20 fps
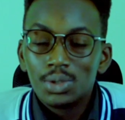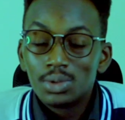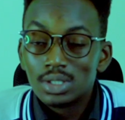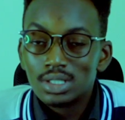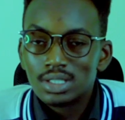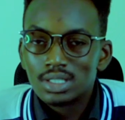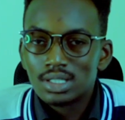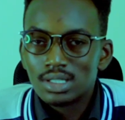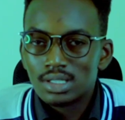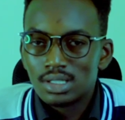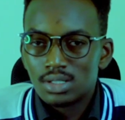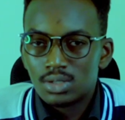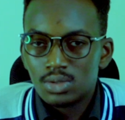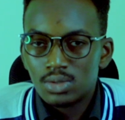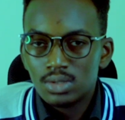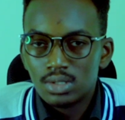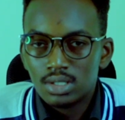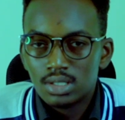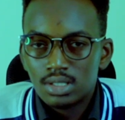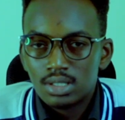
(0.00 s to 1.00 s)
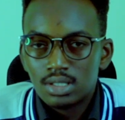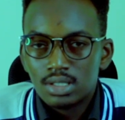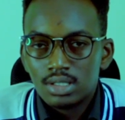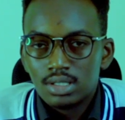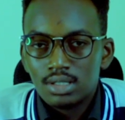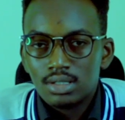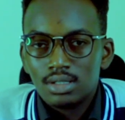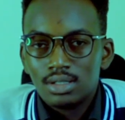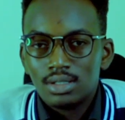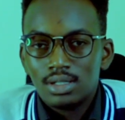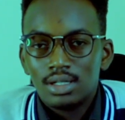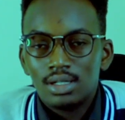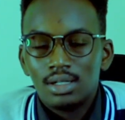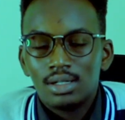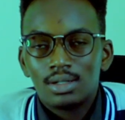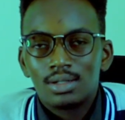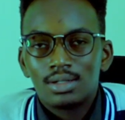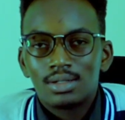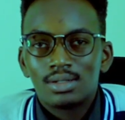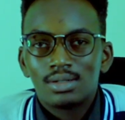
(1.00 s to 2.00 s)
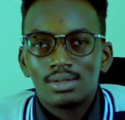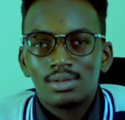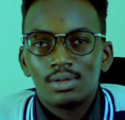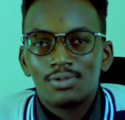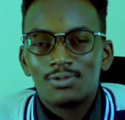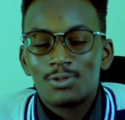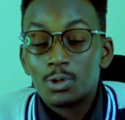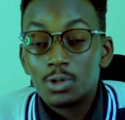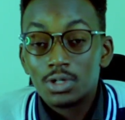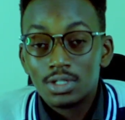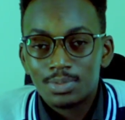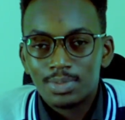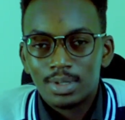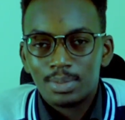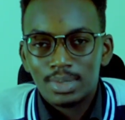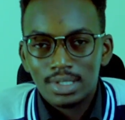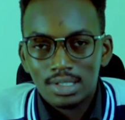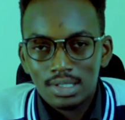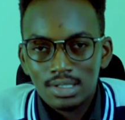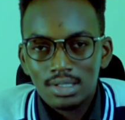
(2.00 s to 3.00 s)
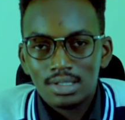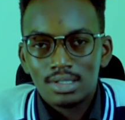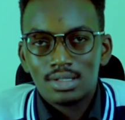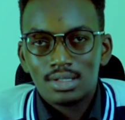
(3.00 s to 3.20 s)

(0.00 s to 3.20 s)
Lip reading: your data is used and for what purposes.